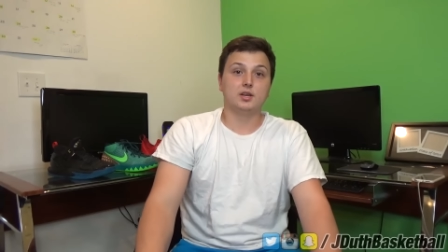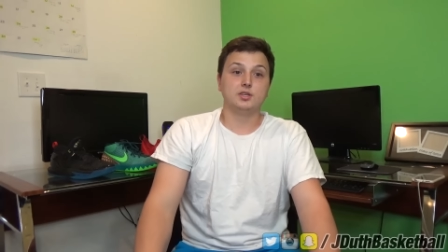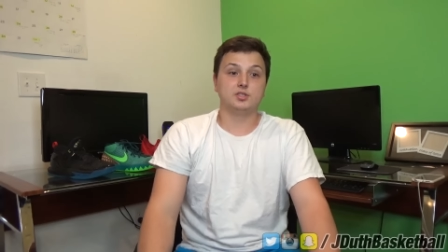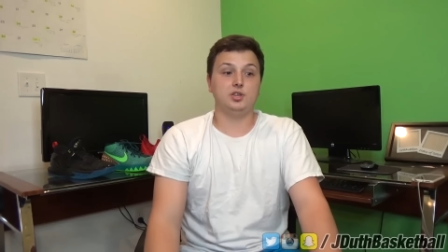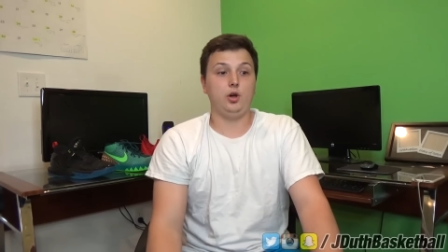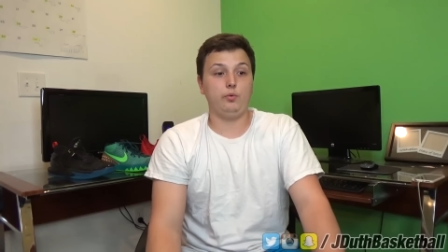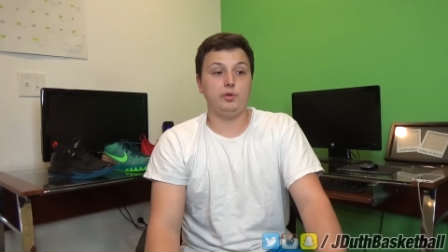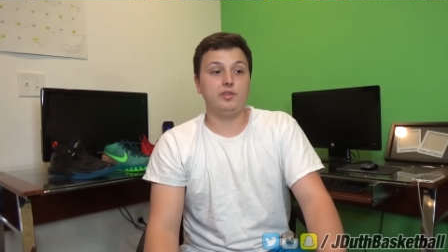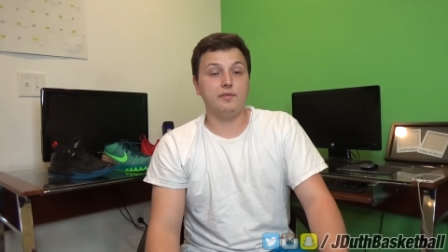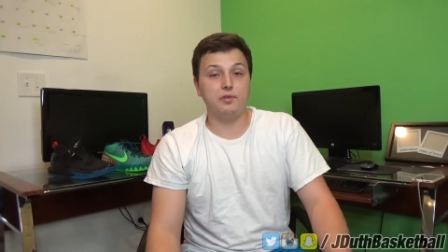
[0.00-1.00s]
so
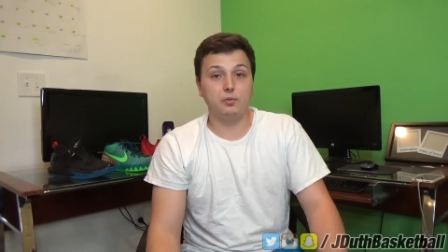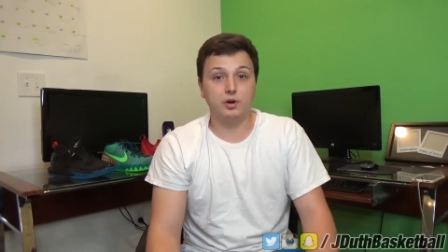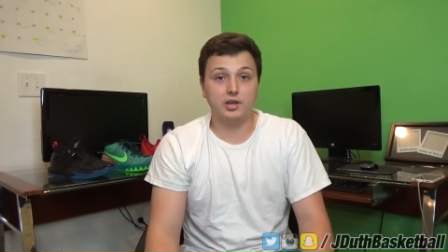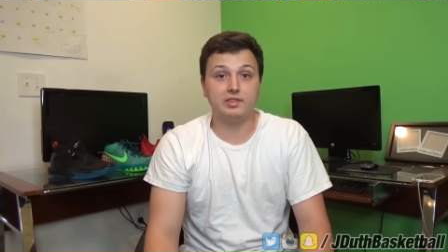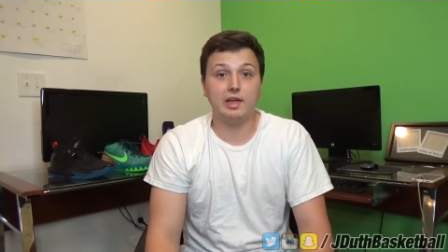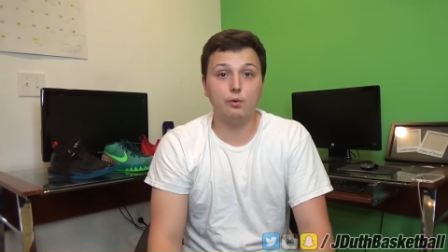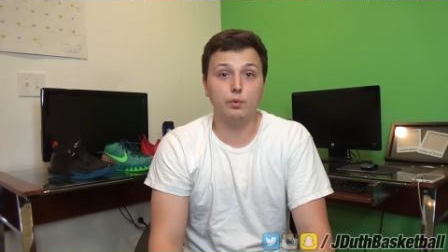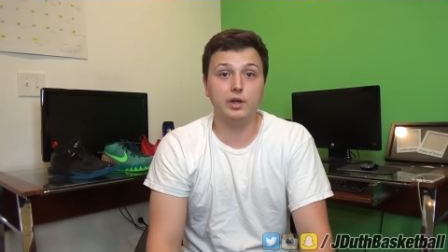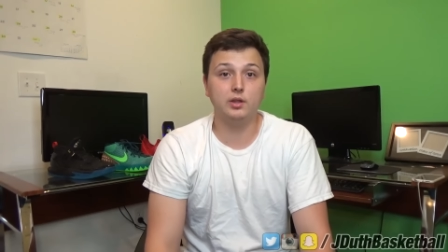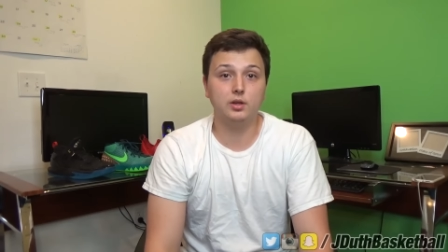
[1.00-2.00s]
we definitely want to get that
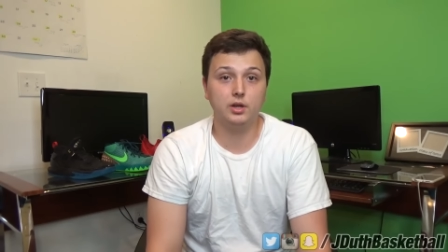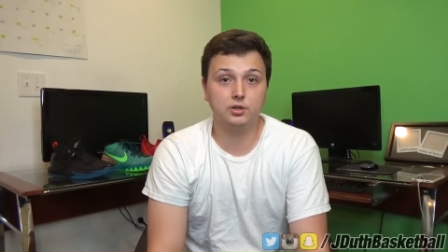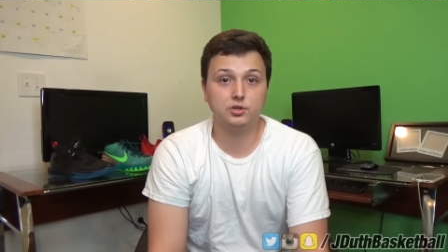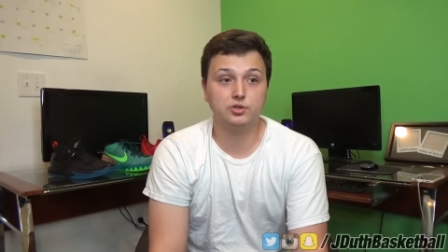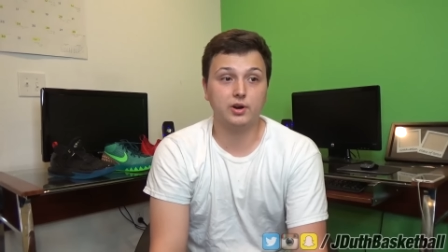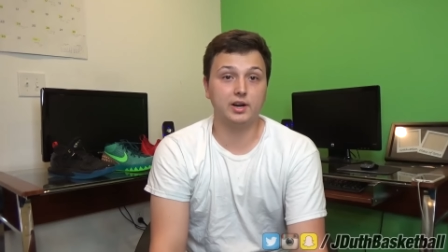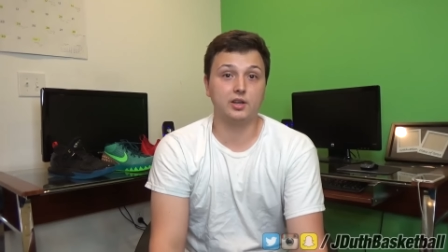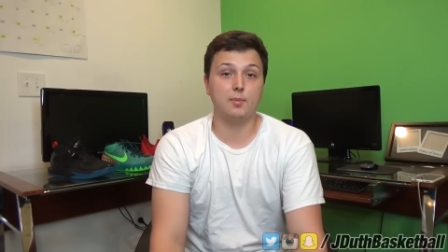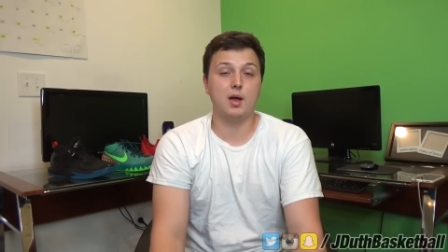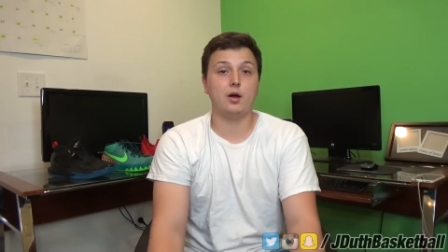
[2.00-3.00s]
win and try to
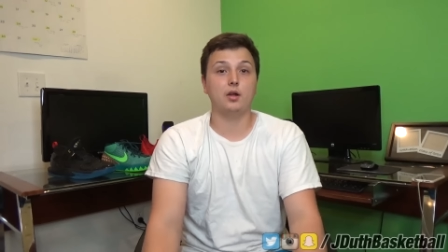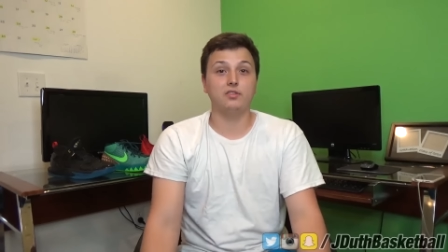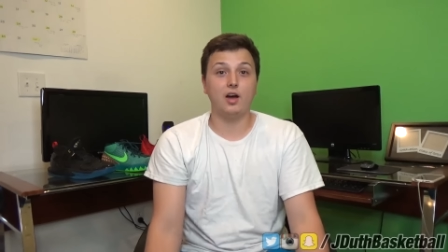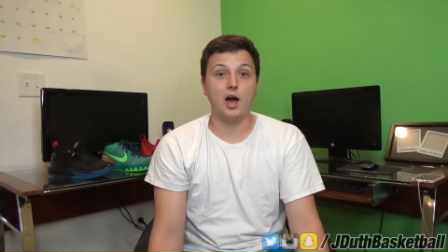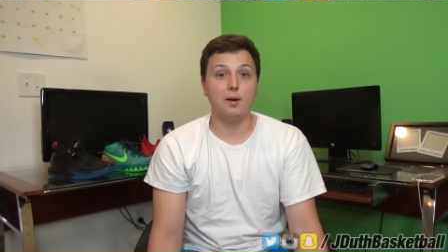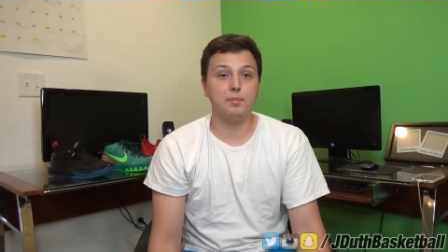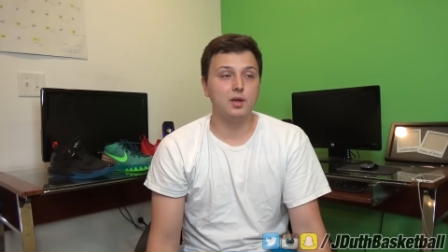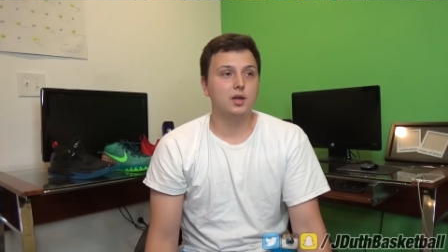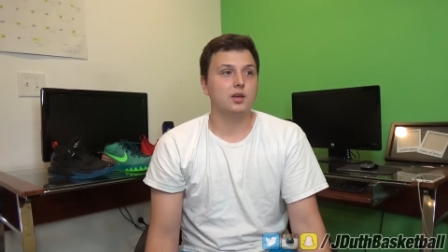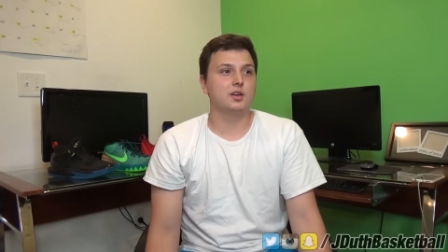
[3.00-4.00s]
come out on top
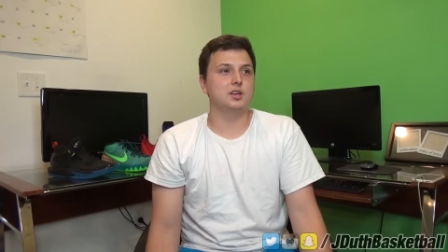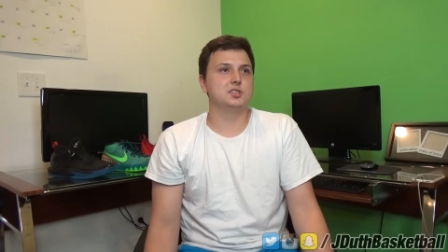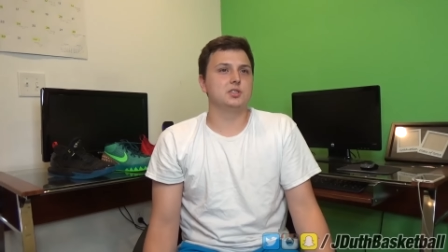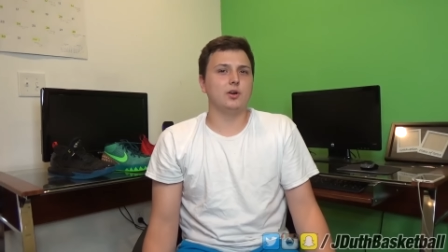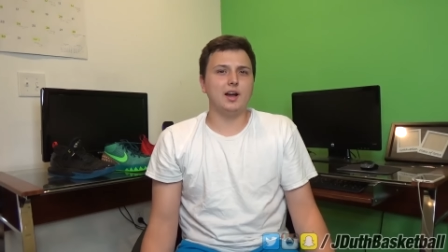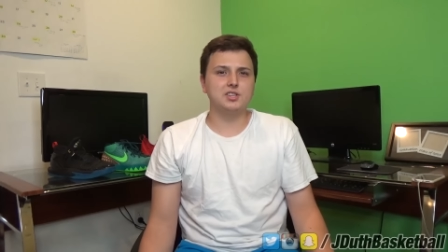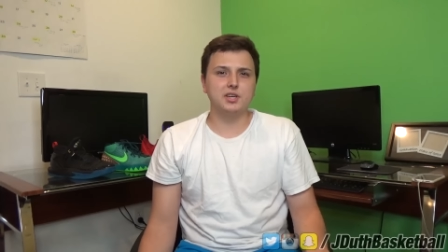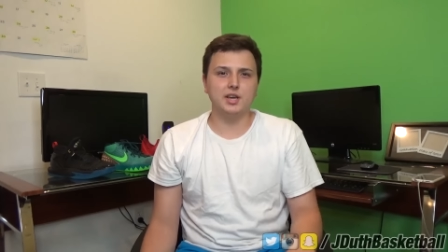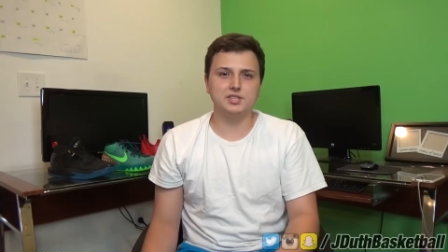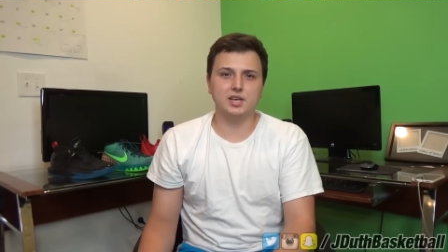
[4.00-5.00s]
because there
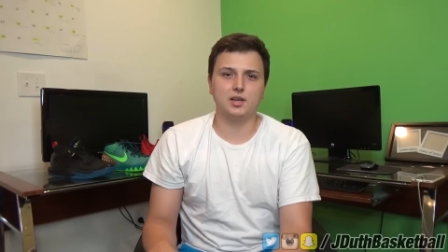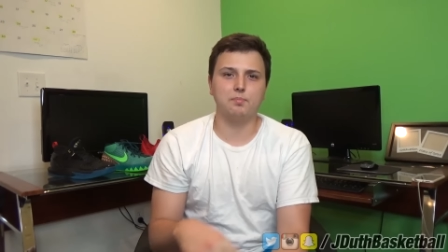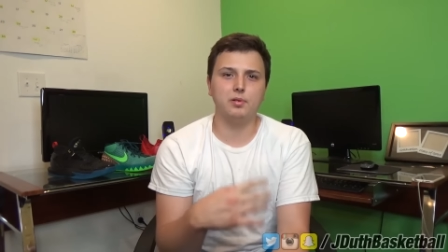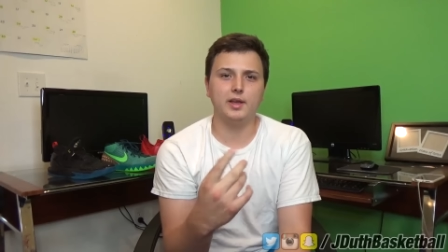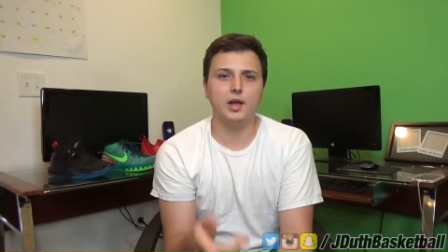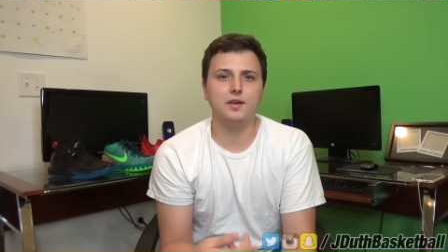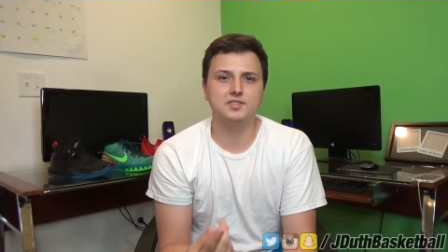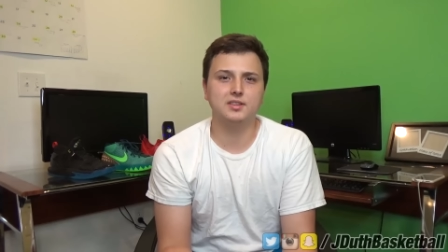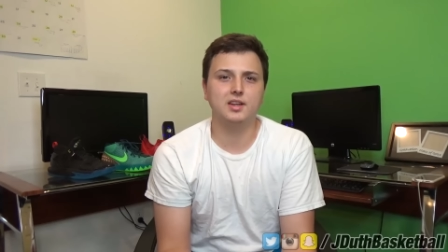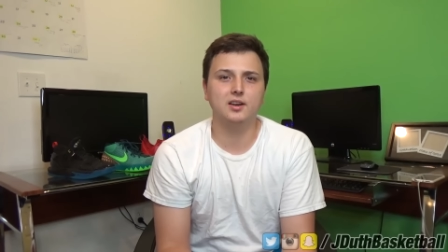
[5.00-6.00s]
actually is like a
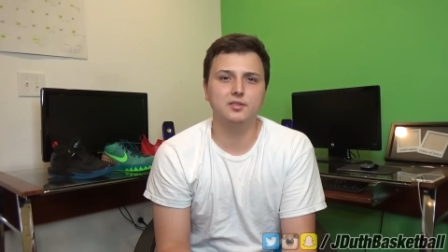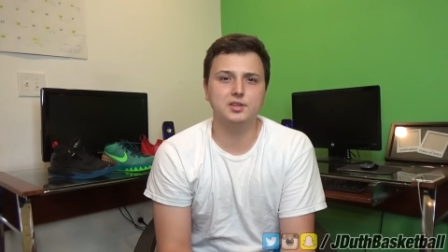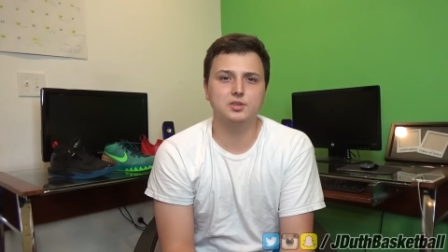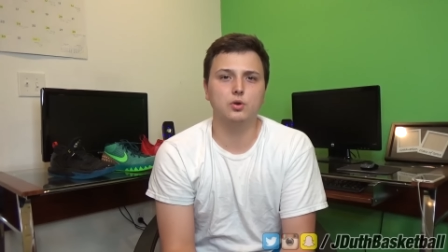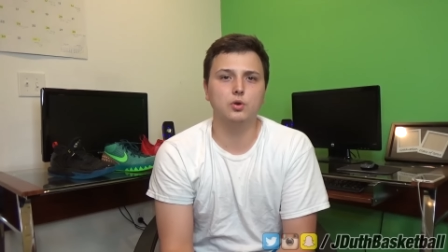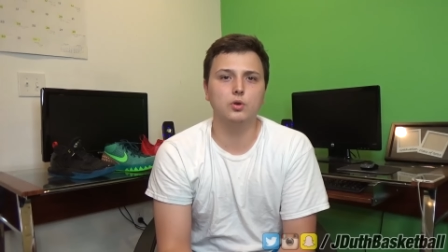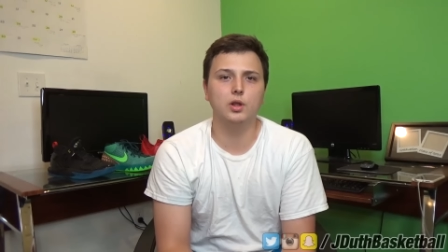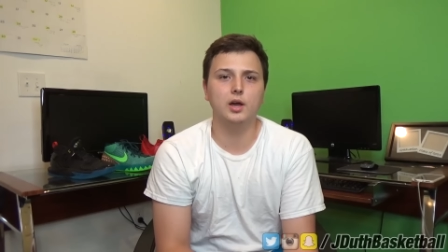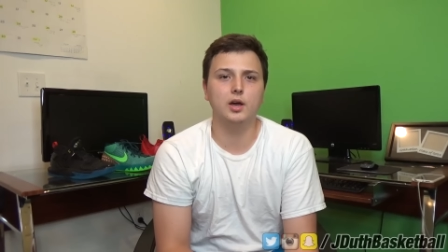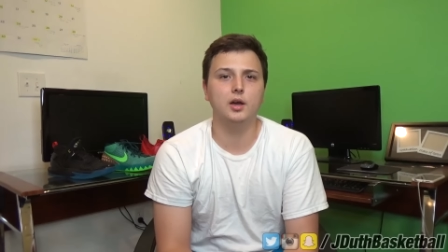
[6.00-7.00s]
playoffs at the end of this whole
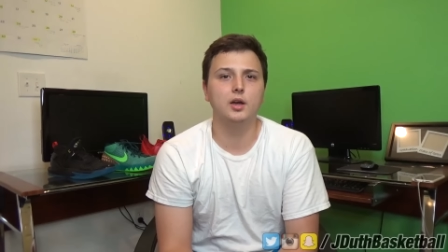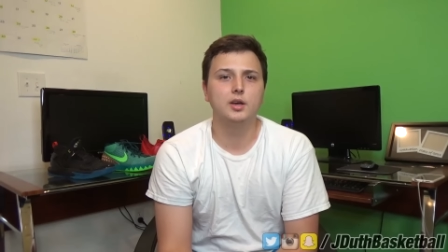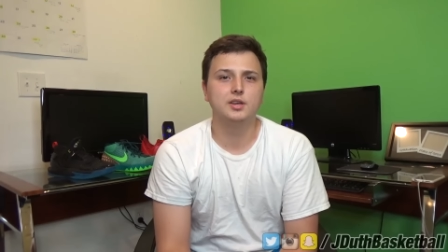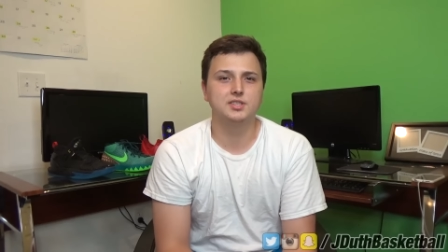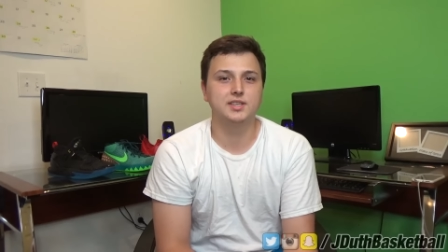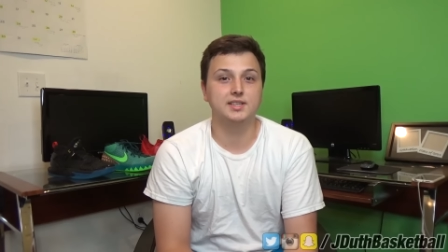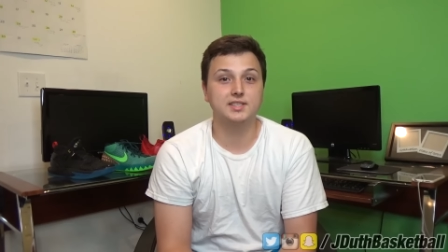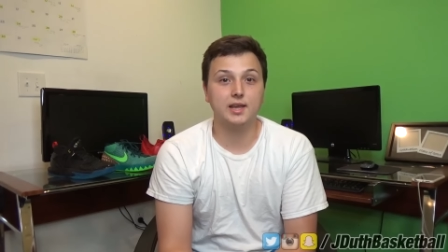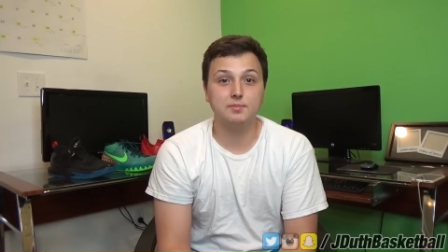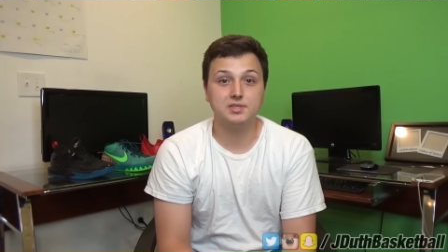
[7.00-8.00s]
uh,
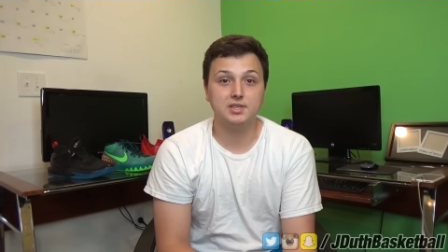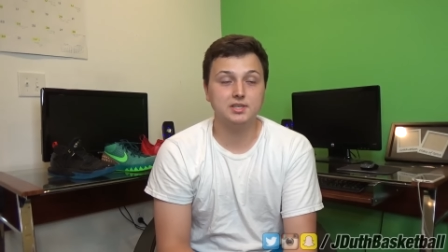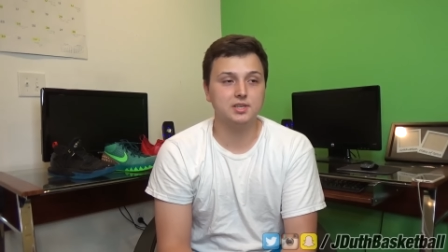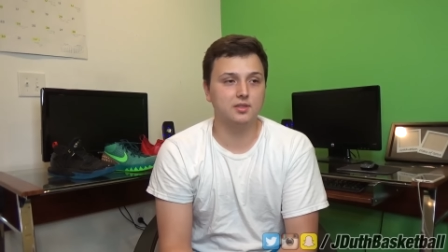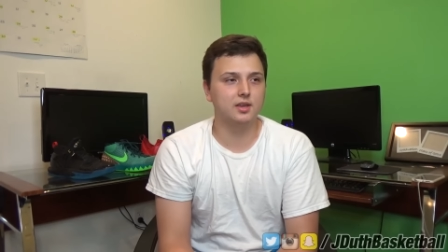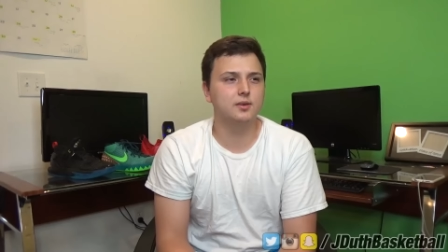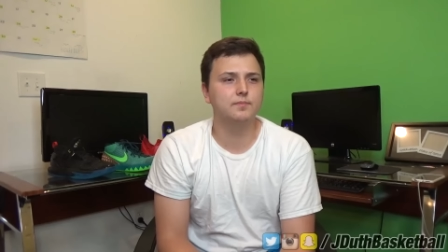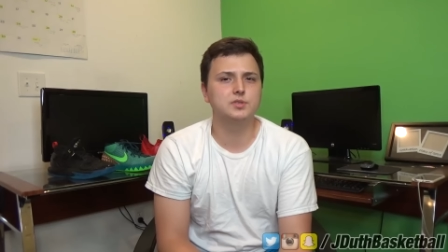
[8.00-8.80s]
six-game season thing.